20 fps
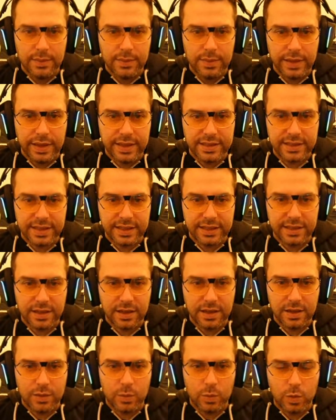Blazing
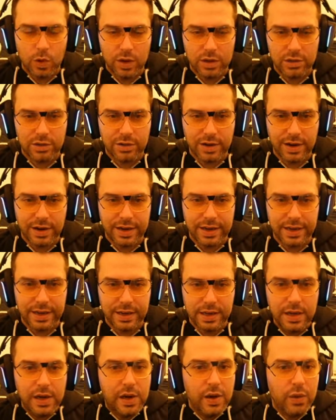Tongue, Warcry.
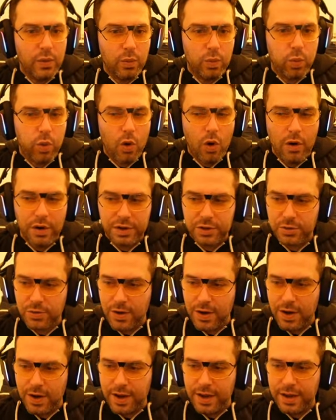
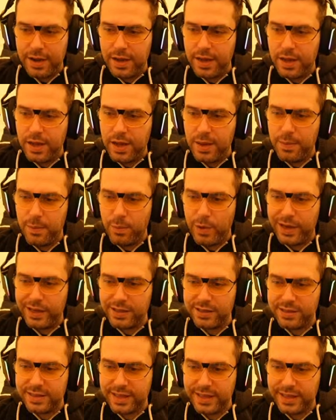Warcry. Wait a
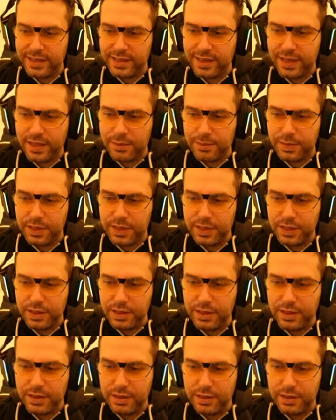second, let me